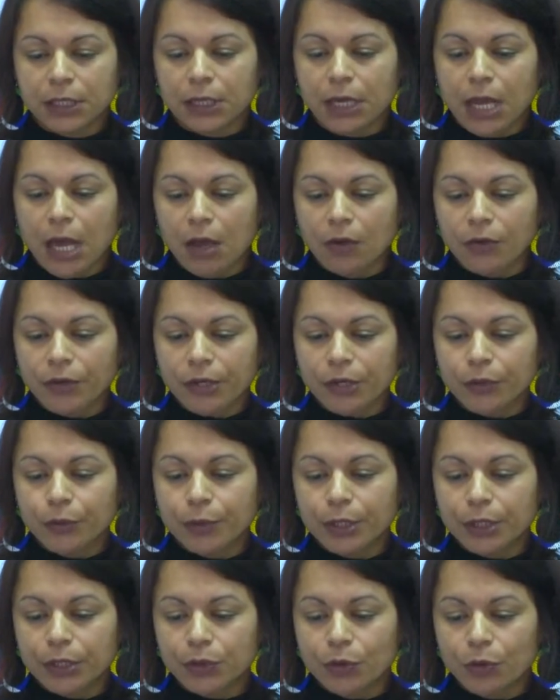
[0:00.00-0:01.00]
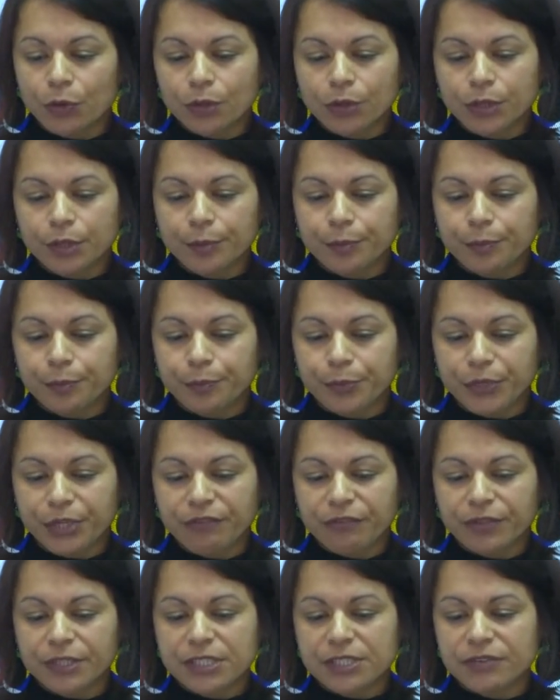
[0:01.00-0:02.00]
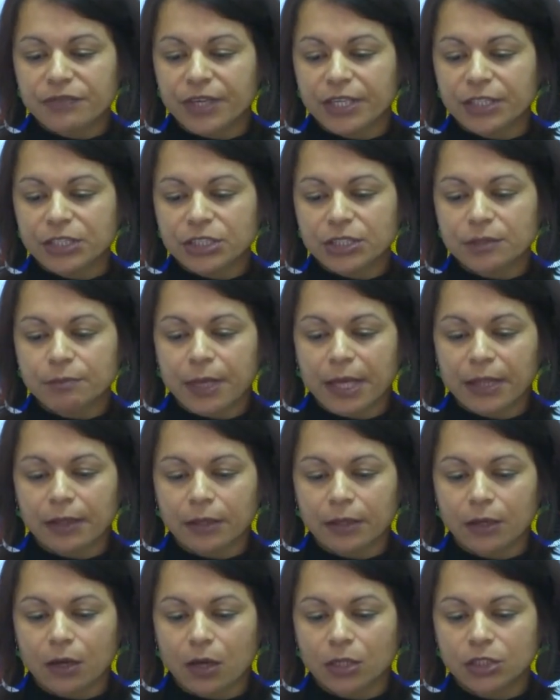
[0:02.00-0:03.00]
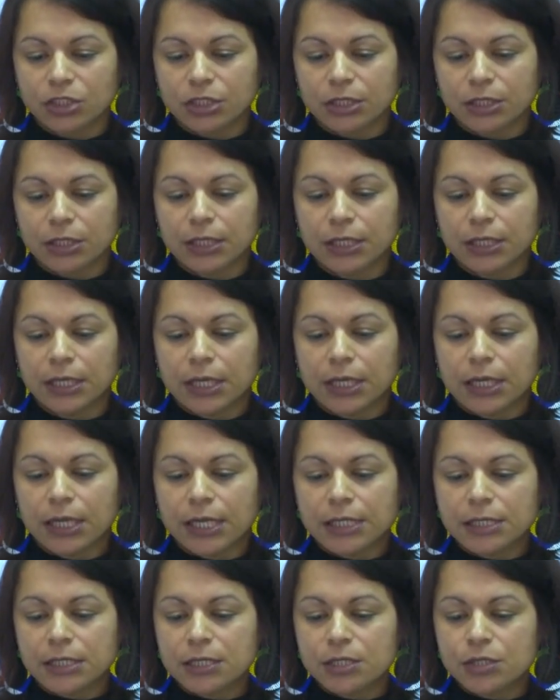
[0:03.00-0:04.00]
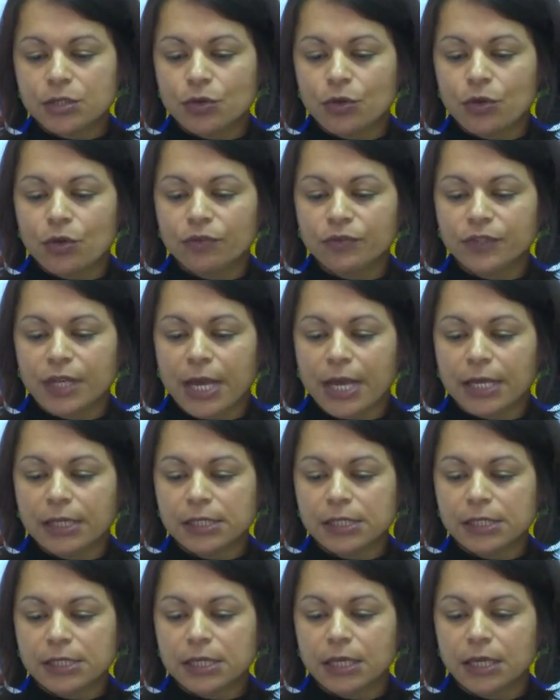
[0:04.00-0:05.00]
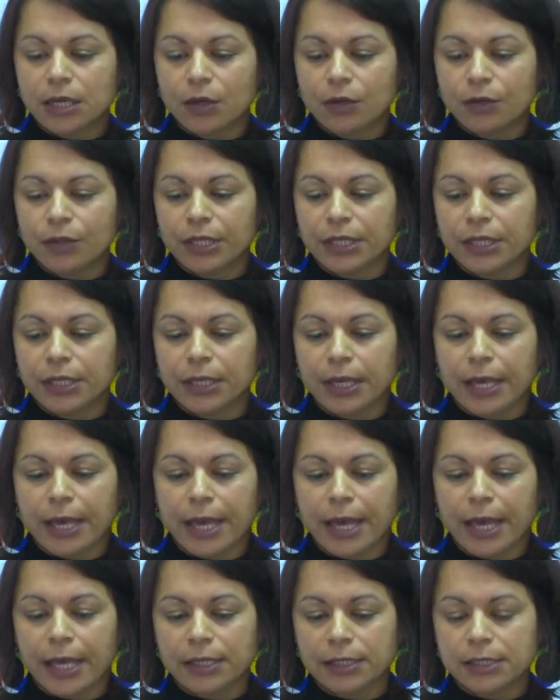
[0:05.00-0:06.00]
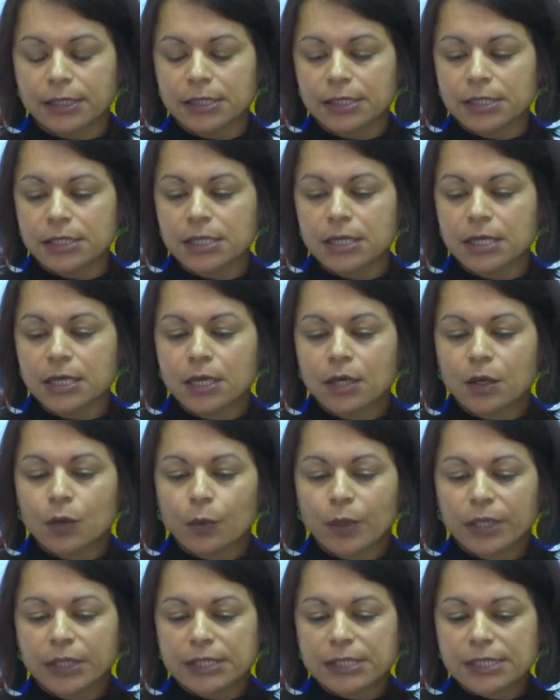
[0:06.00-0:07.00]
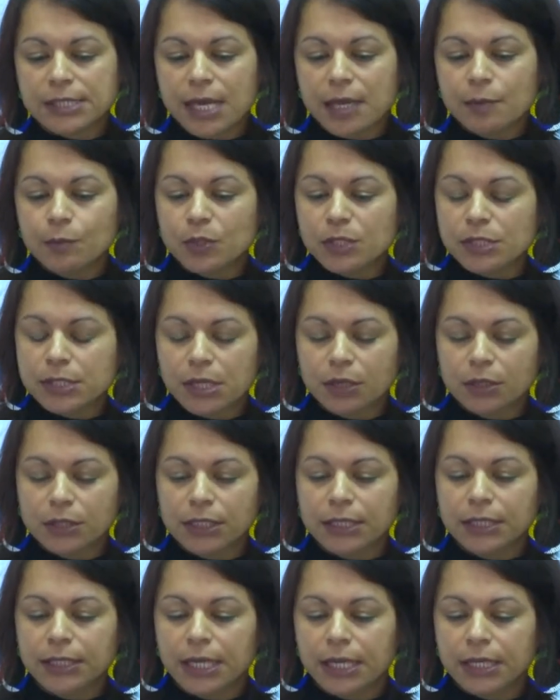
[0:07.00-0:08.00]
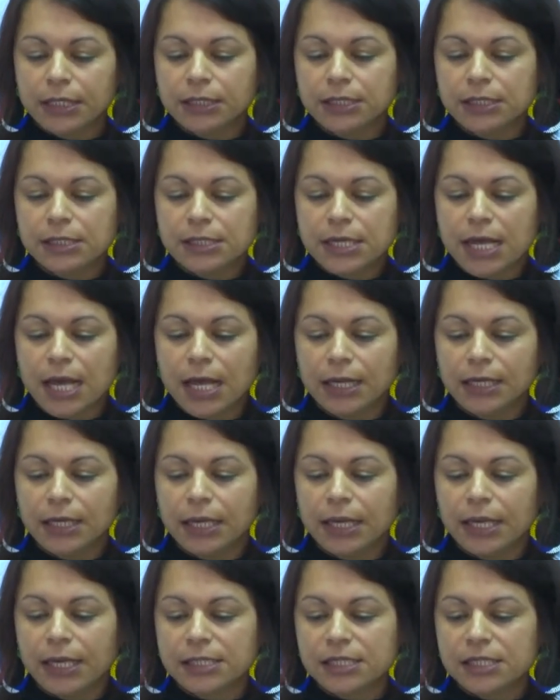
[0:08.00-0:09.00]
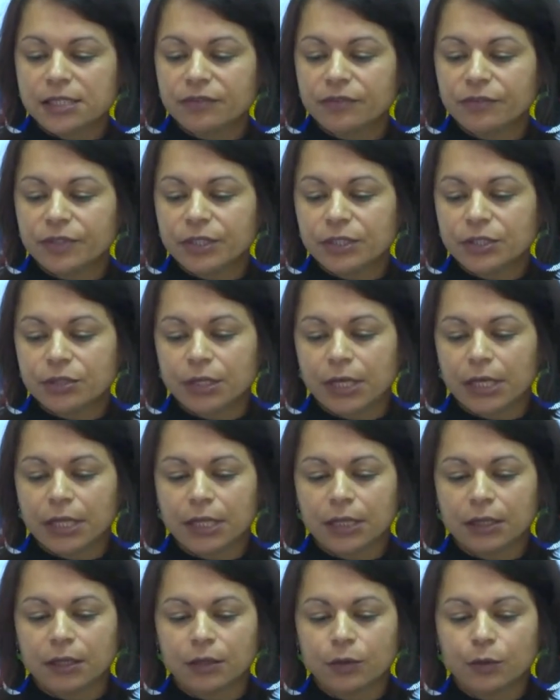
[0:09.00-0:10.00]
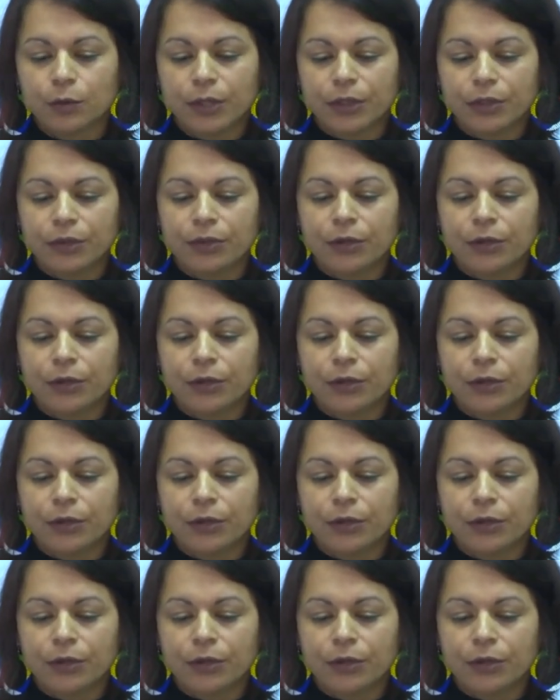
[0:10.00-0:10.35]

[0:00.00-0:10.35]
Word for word: Laurich, who ignored the brief intervention by the lodger, Later tore off Diana's clothing and, when the same was totally naked, tied her hands and feet together with